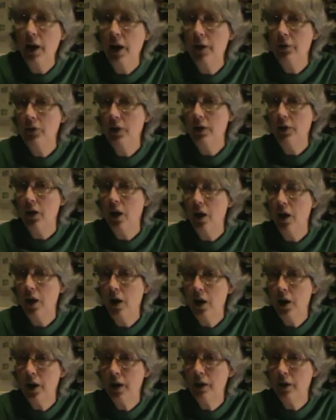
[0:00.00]
and then
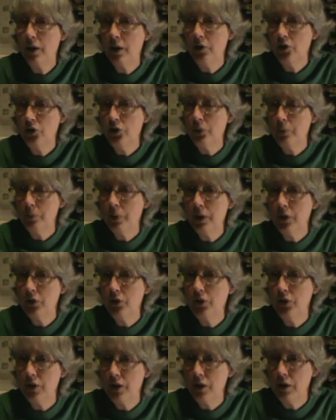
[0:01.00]
I
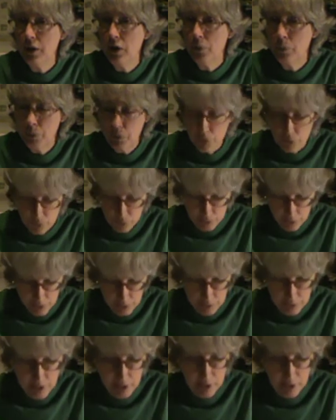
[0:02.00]
submitted the booth at